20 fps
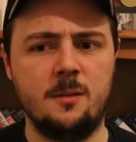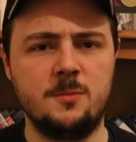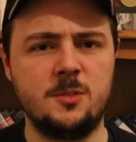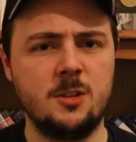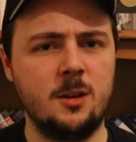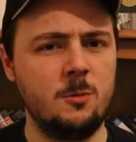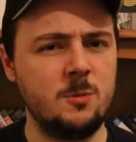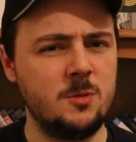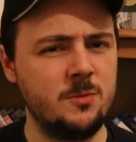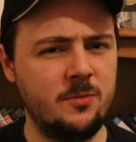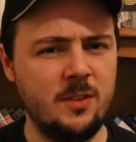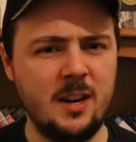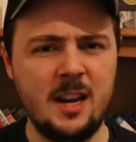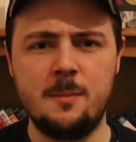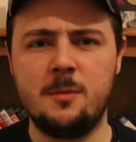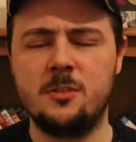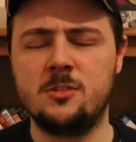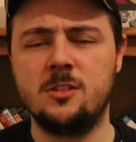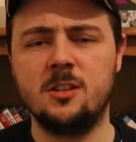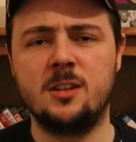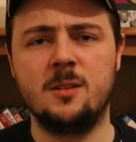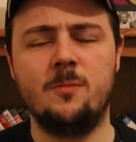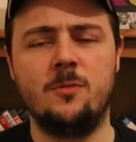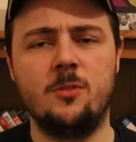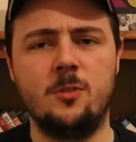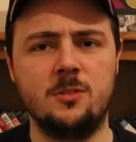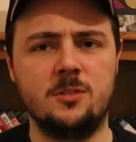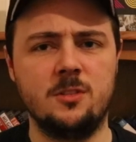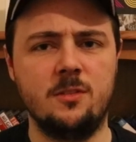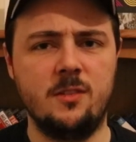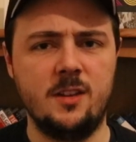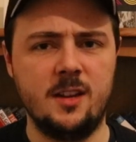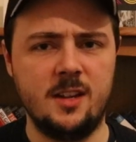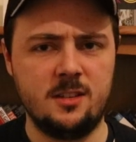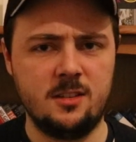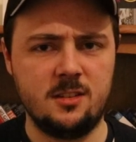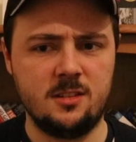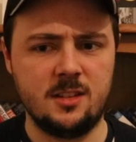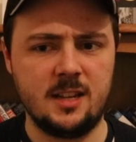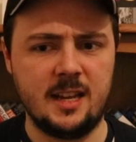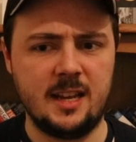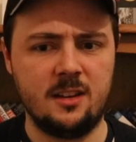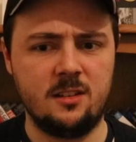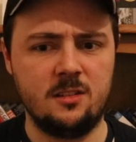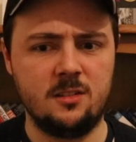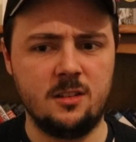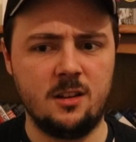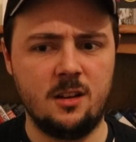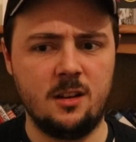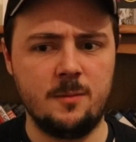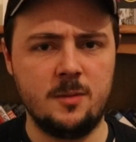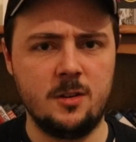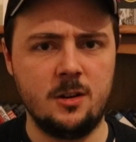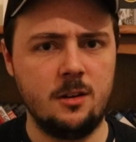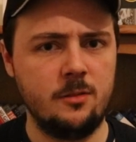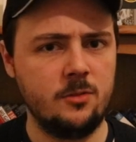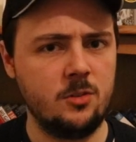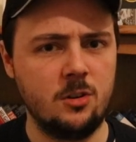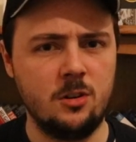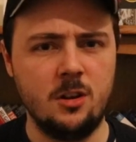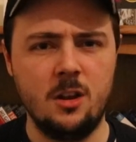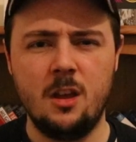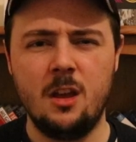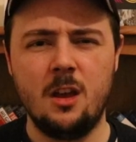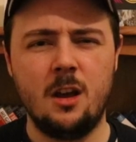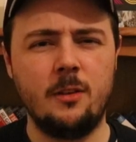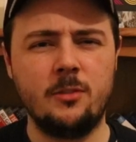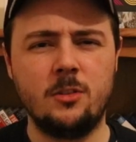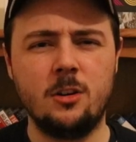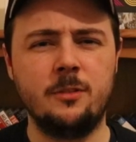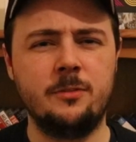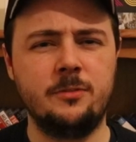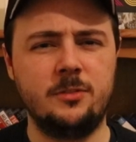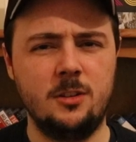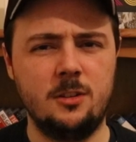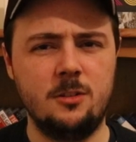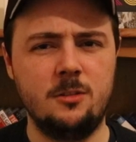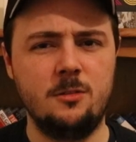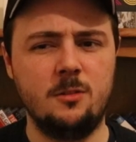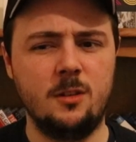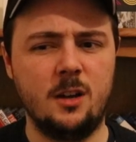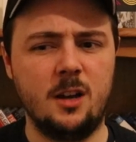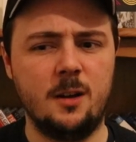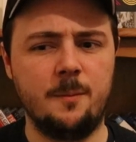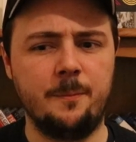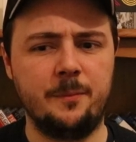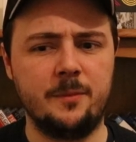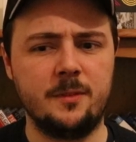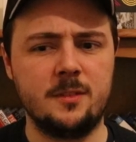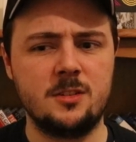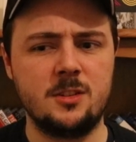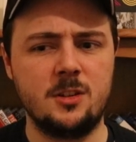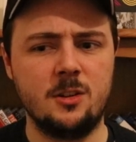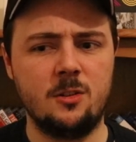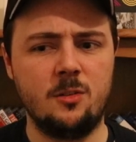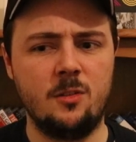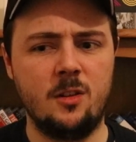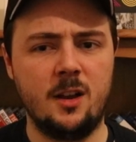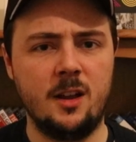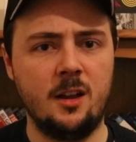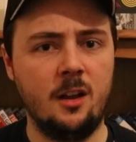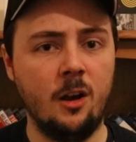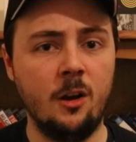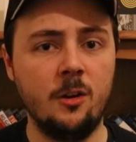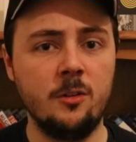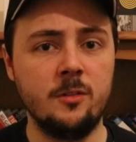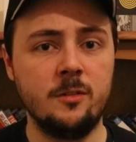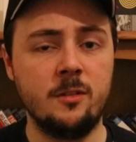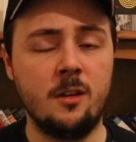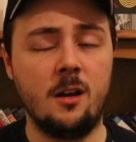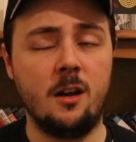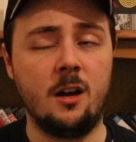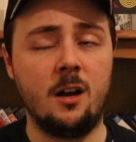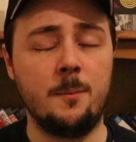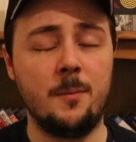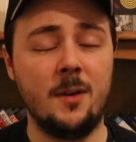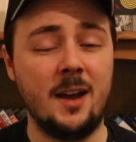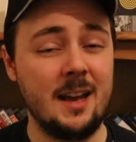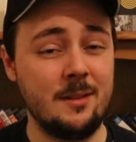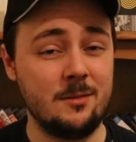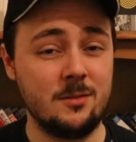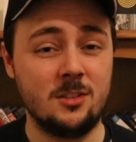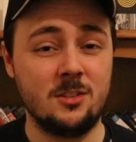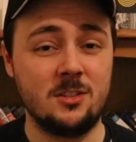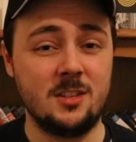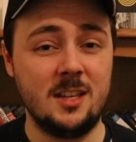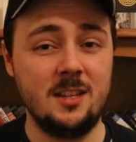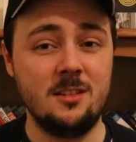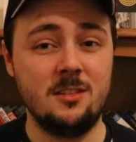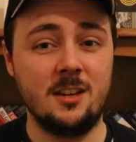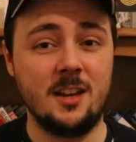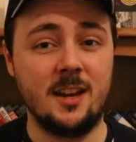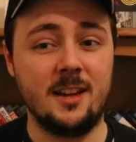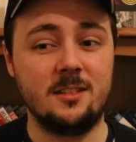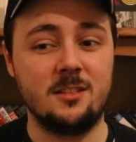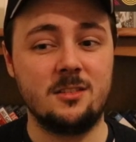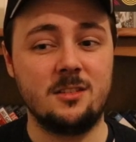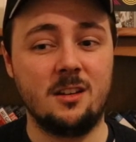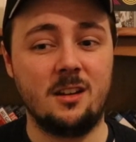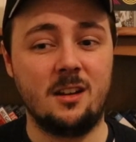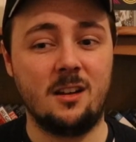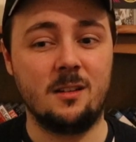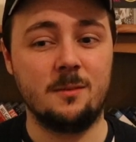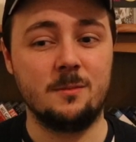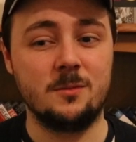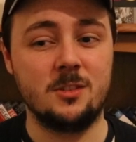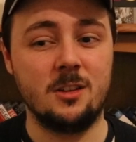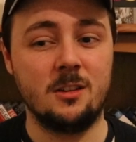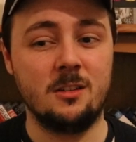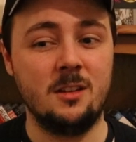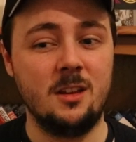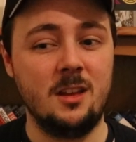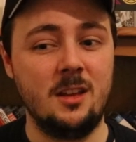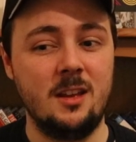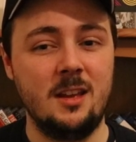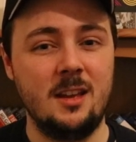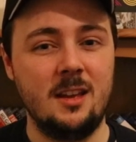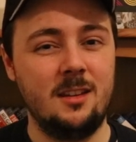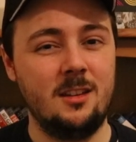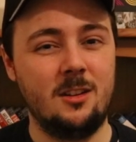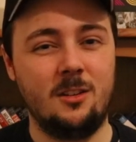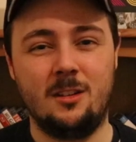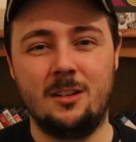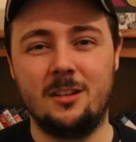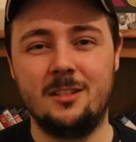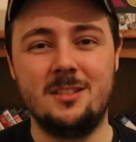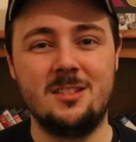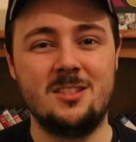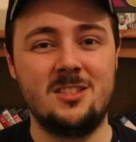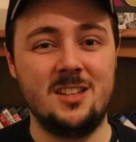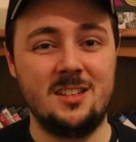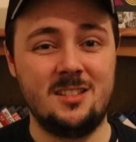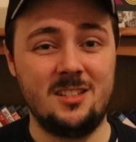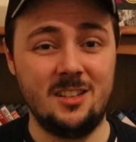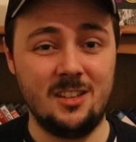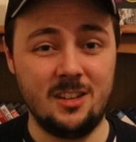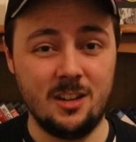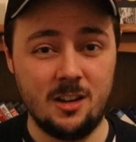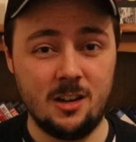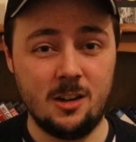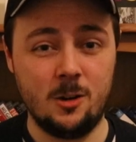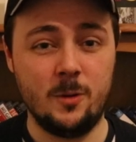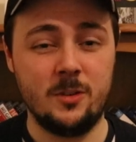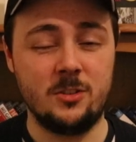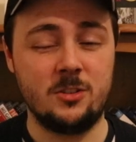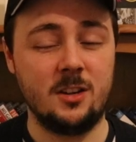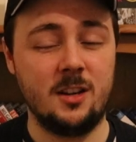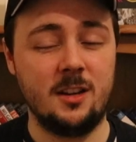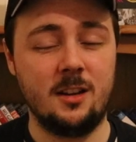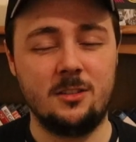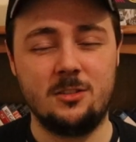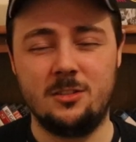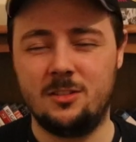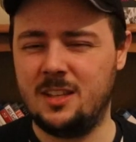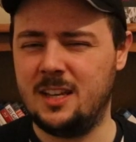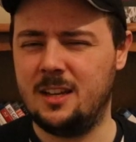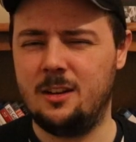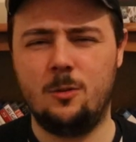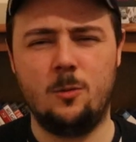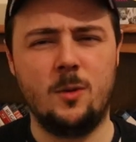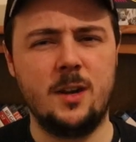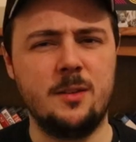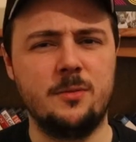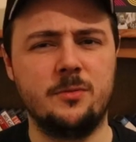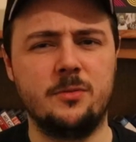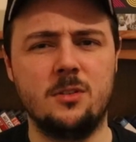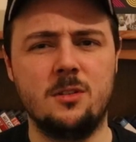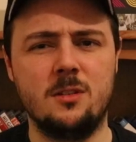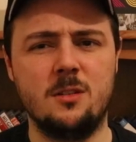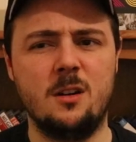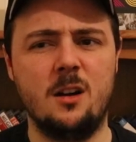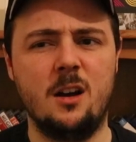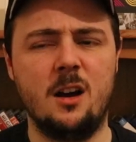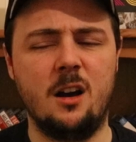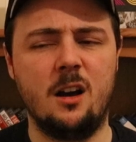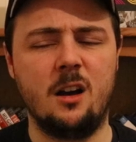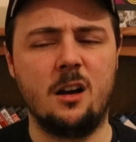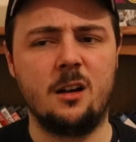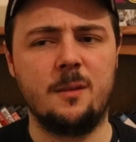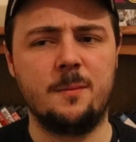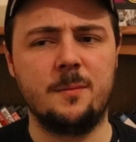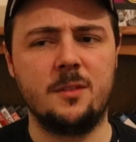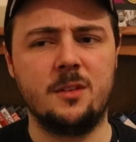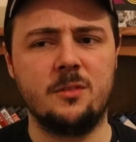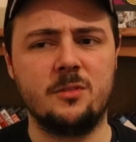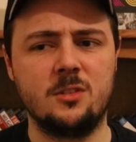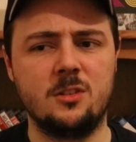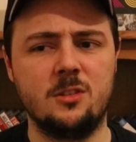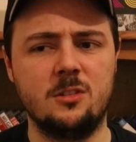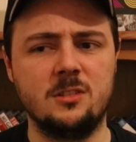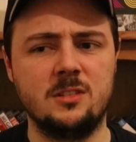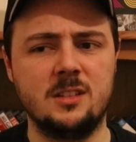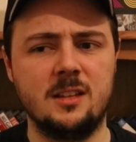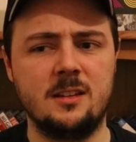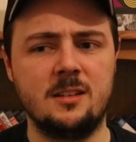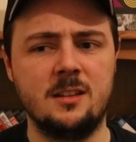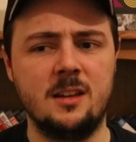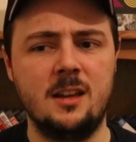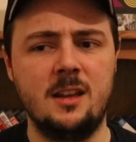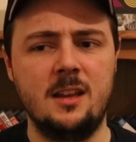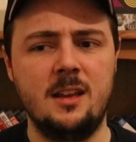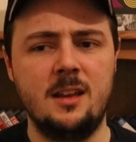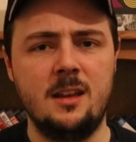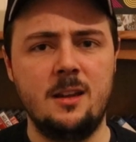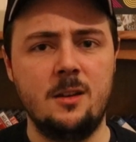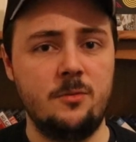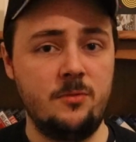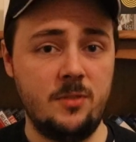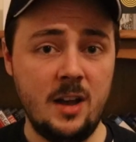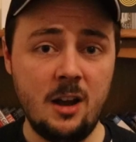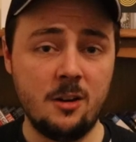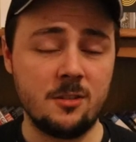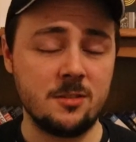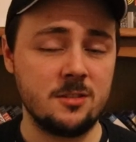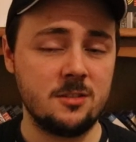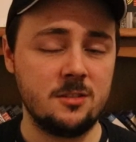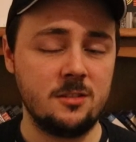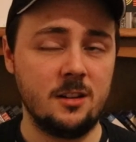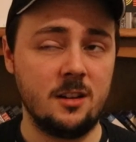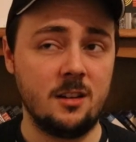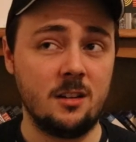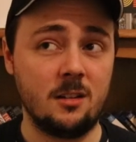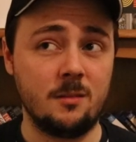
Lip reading: So I was very much looking forward to this, and I've got a few still that I own that I haven't seen yet. Including City Girl, which I just cannot wait for, of course, and Faust.